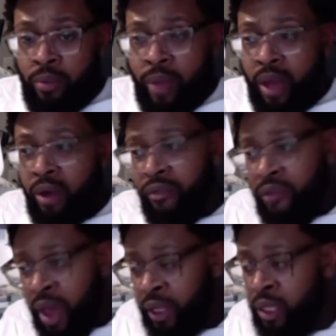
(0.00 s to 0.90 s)
Matter of
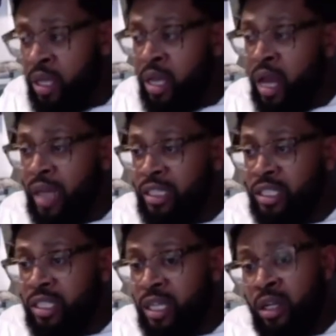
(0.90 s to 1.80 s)
fact, I just
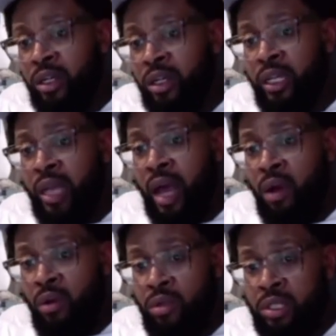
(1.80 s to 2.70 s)
sent a hoodie
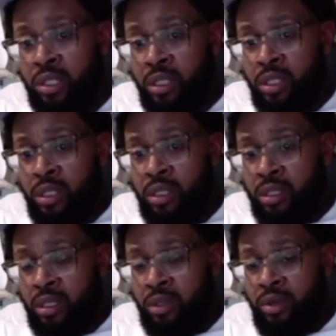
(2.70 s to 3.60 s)
out to
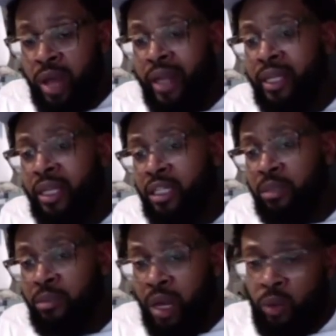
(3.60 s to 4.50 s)
the United Kingdom
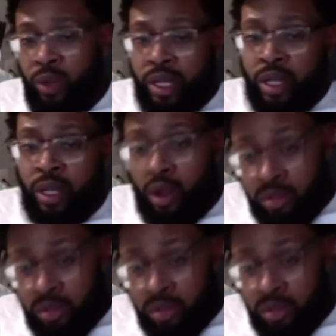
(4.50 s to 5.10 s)
about a week ago.